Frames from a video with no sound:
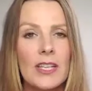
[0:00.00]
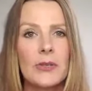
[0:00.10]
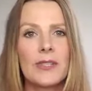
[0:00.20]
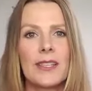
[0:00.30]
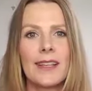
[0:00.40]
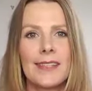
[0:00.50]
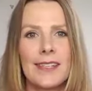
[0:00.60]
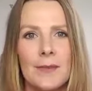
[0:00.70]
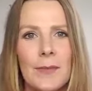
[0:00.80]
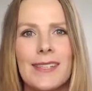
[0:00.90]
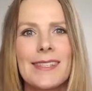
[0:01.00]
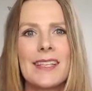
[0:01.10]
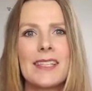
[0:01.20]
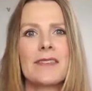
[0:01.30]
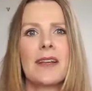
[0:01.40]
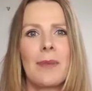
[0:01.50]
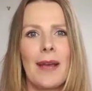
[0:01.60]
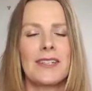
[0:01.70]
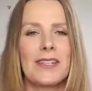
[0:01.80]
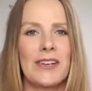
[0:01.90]
So it's like, this can be the sense of like
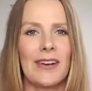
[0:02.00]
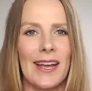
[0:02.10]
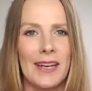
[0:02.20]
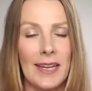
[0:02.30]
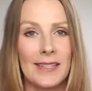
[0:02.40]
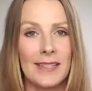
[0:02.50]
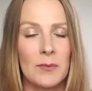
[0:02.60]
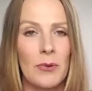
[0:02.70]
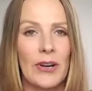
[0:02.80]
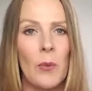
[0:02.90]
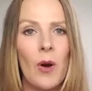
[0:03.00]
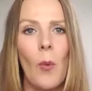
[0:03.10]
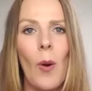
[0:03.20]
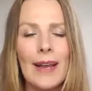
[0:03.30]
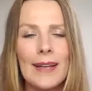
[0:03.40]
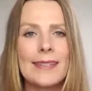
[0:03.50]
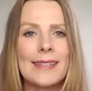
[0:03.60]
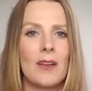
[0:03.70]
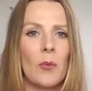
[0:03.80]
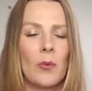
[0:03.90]
bashing your head against a brick wall. Why is
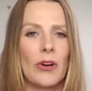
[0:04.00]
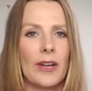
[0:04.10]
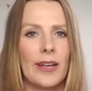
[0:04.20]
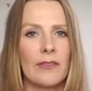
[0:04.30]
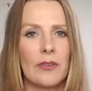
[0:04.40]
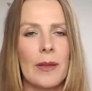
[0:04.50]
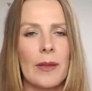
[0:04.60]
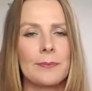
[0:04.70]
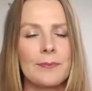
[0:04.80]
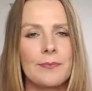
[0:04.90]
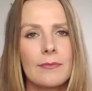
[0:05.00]
this not working for me?